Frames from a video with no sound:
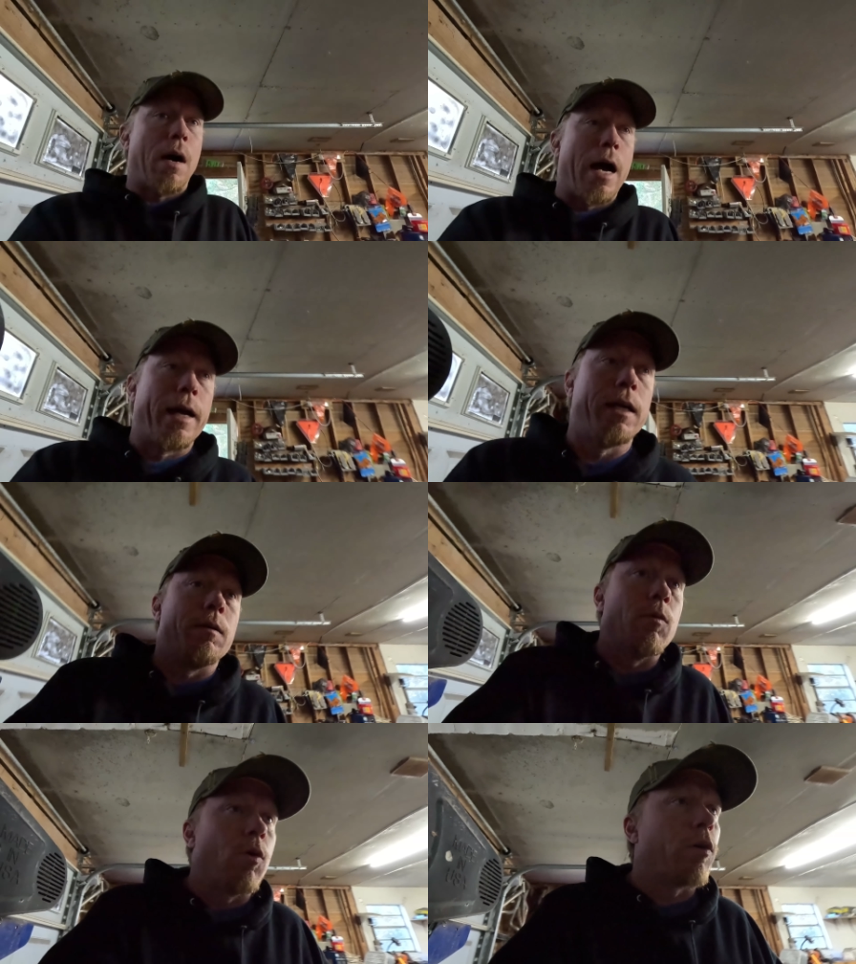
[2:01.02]

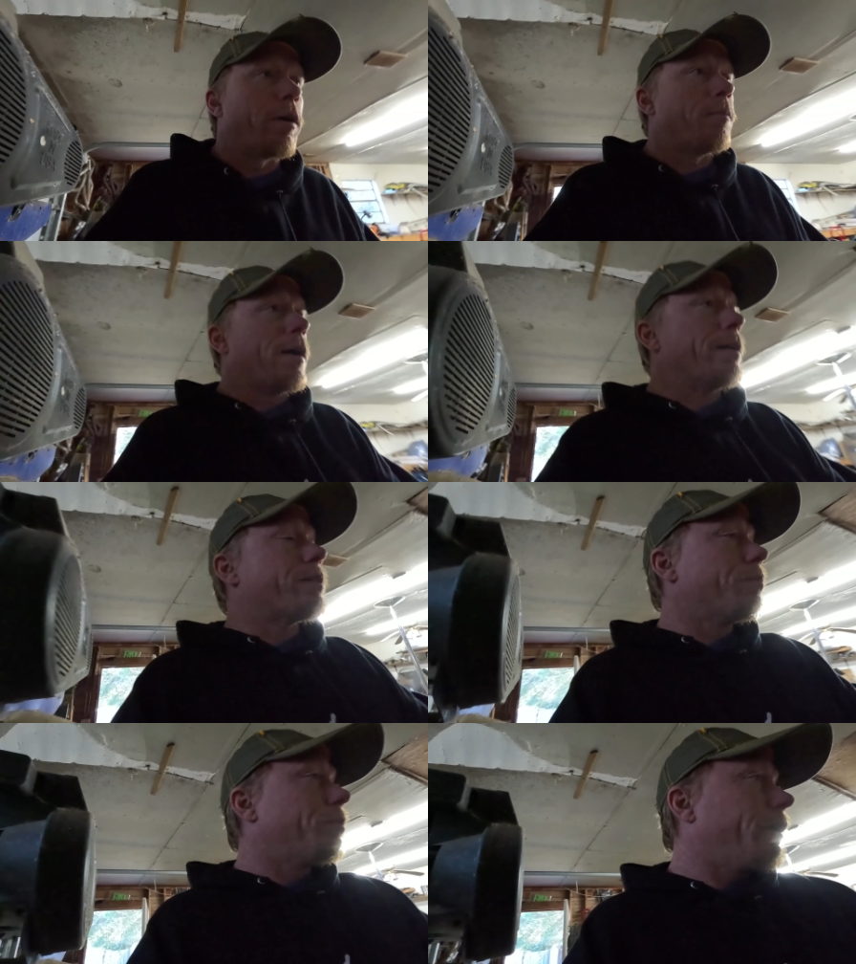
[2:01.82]
buying more and
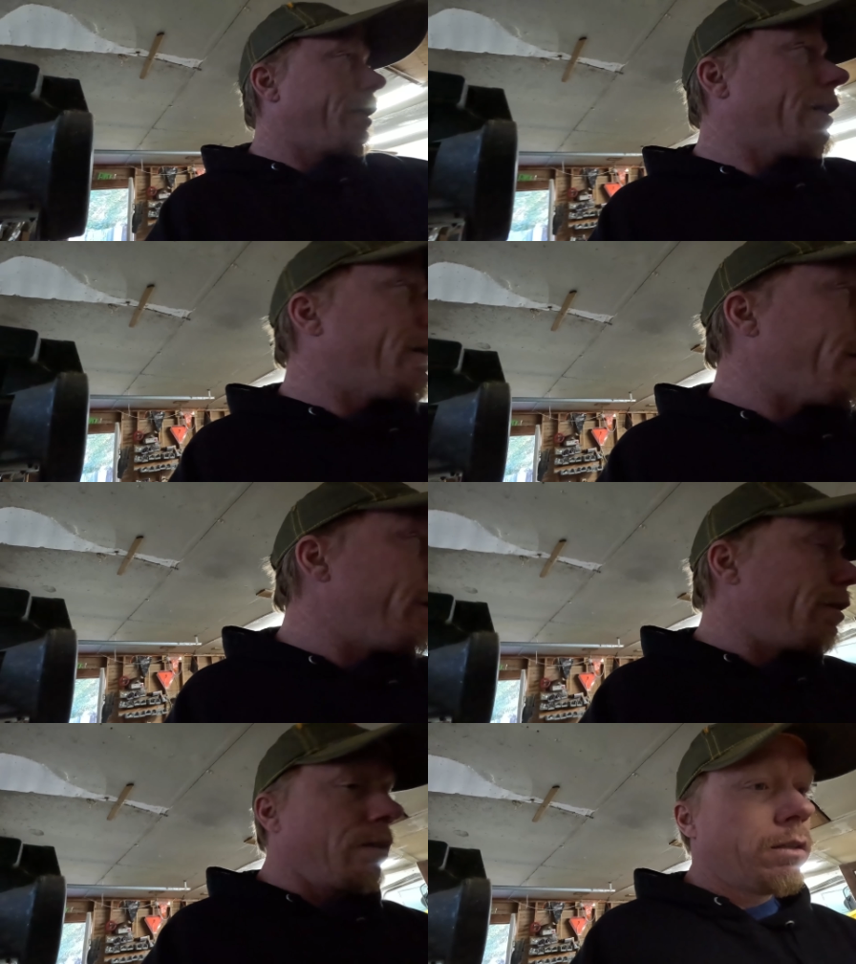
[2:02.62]
possibly uh,
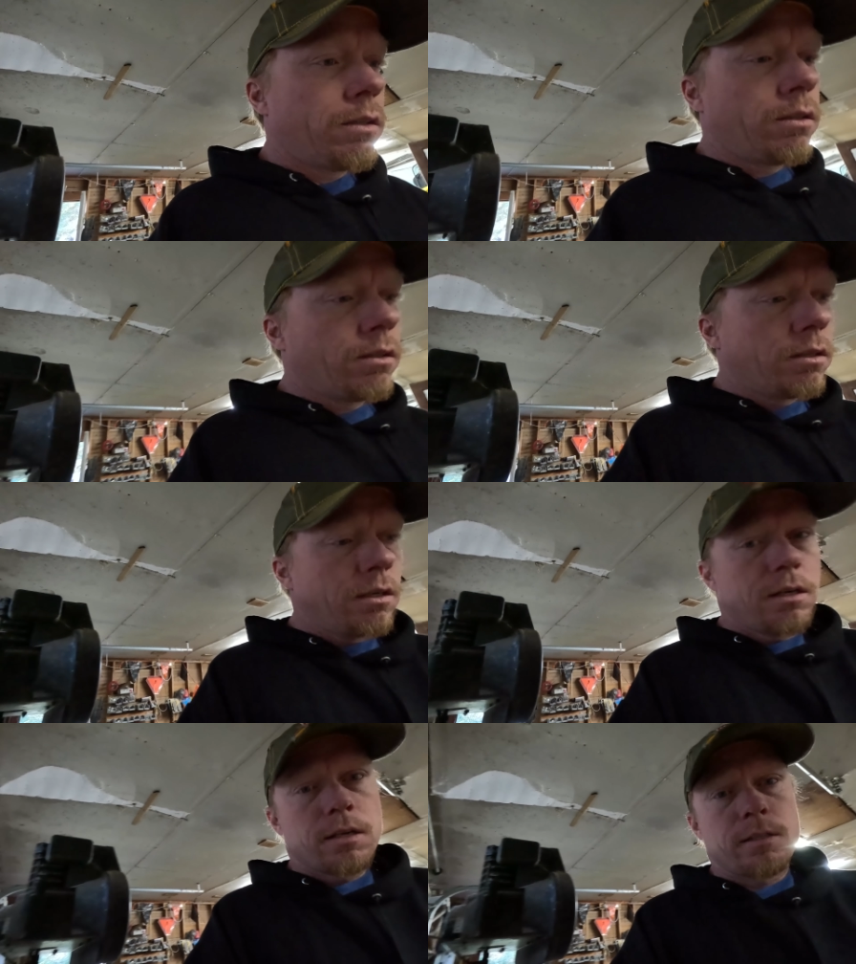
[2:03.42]

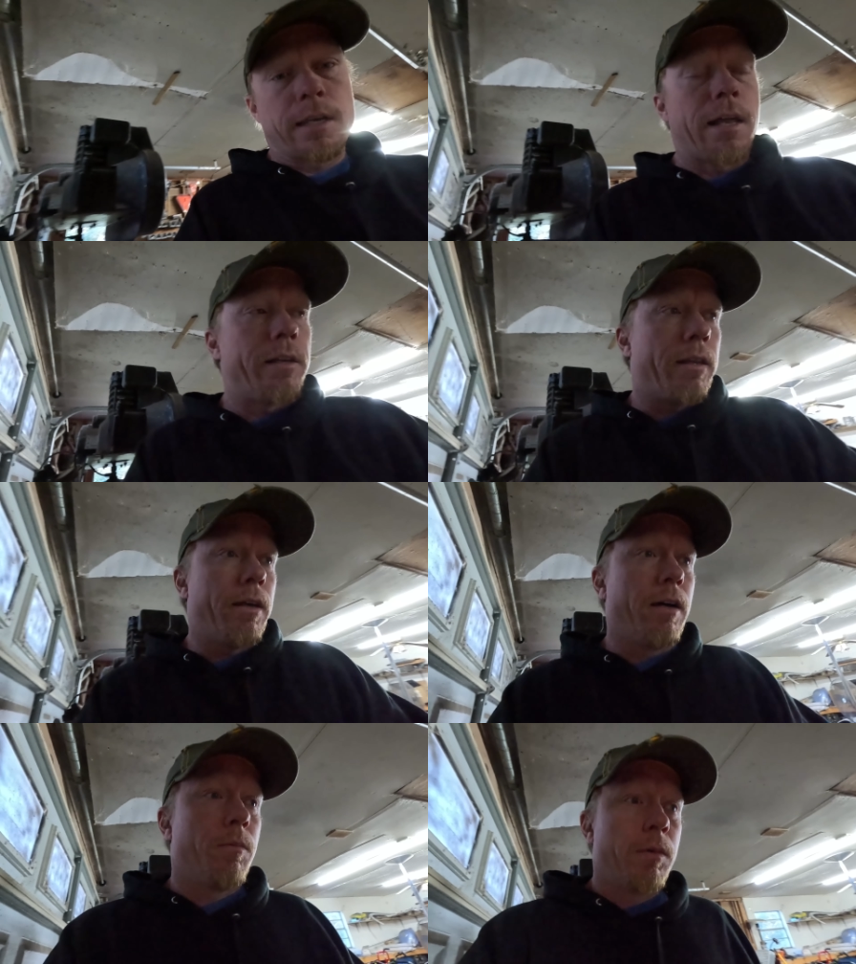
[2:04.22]
selling
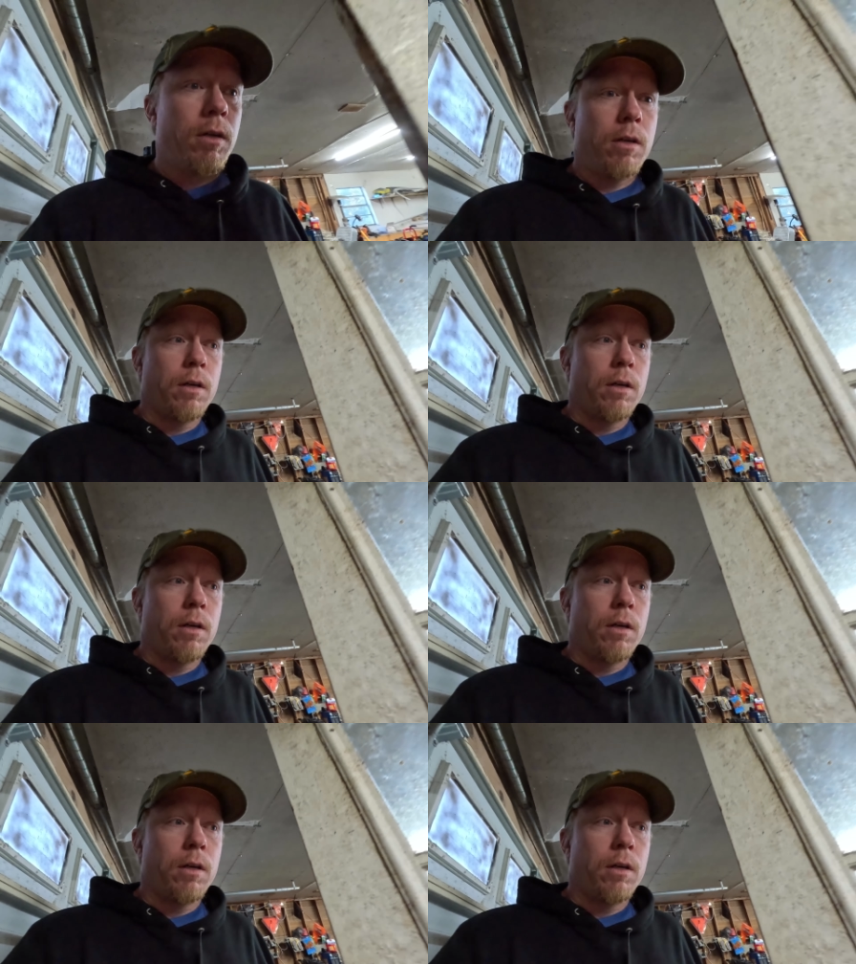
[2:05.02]
them.